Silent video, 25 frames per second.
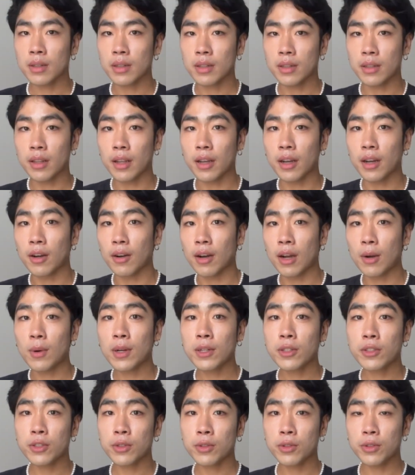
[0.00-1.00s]
Now, I
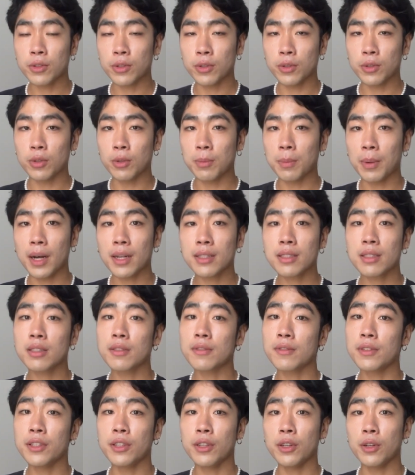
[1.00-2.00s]
want you to pause
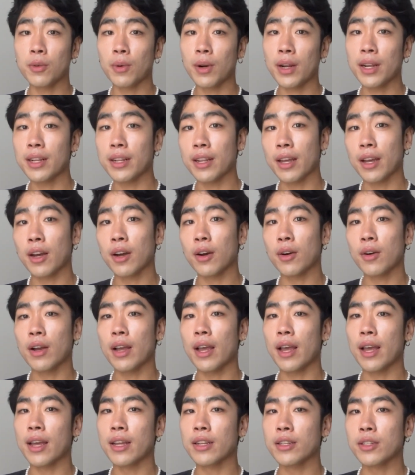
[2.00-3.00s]
this video right now
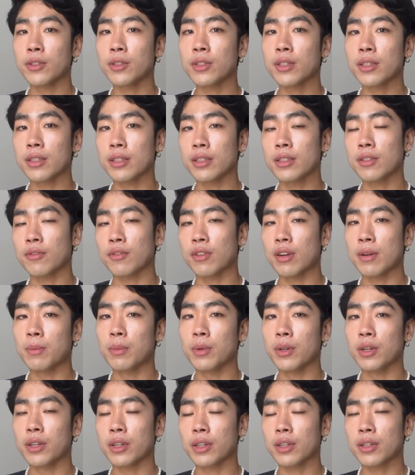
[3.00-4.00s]
and using this
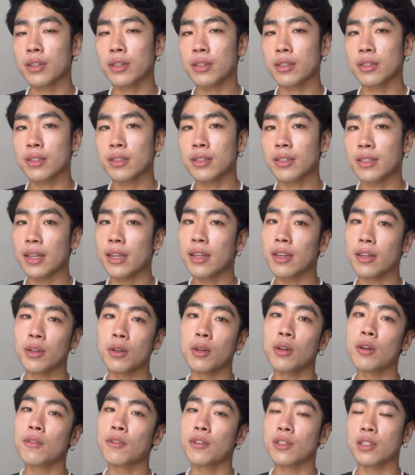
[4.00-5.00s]
framework, set a
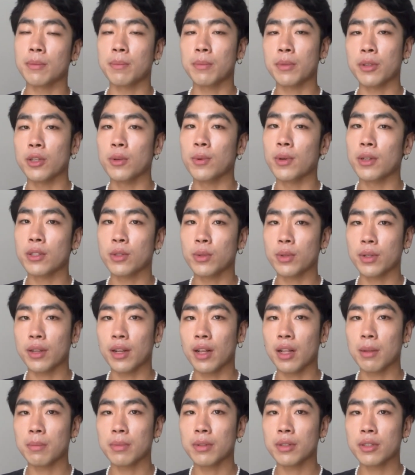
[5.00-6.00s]
goal for something you want to
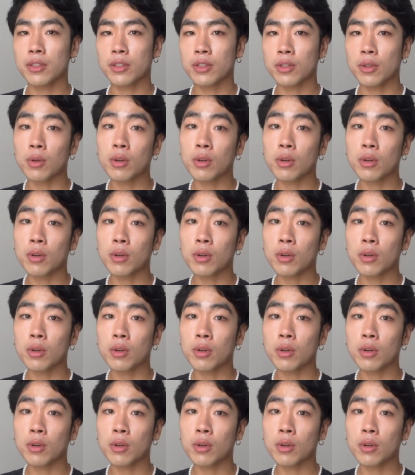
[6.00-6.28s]
accomplish.